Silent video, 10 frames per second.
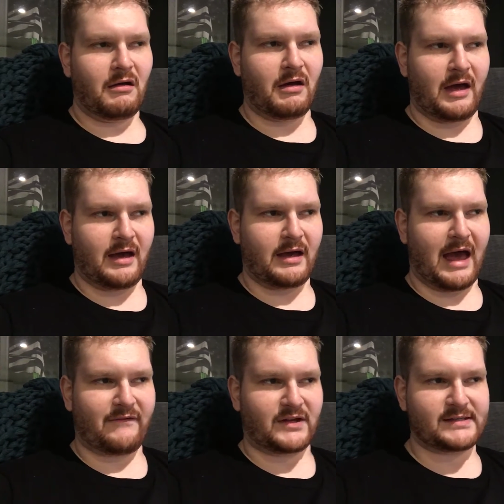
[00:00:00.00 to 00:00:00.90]

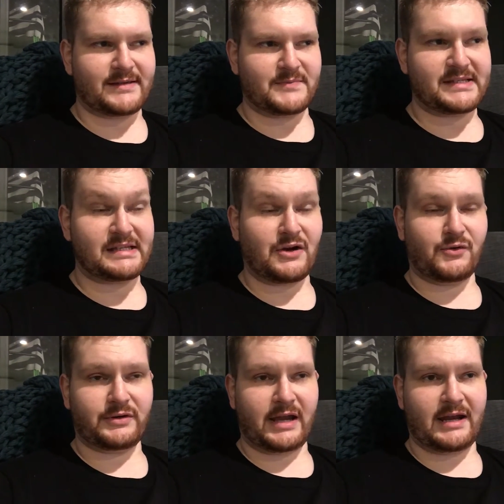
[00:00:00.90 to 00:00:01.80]
having some
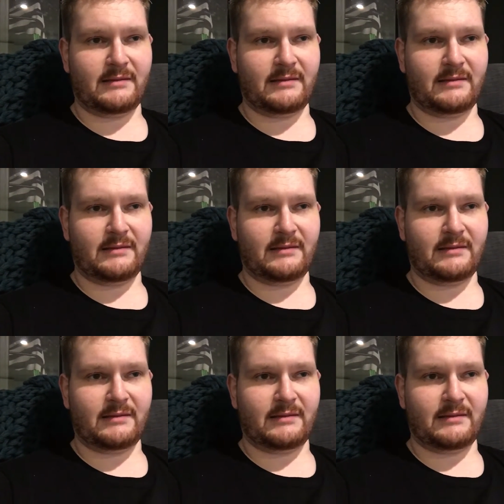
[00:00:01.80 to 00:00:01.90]
steroid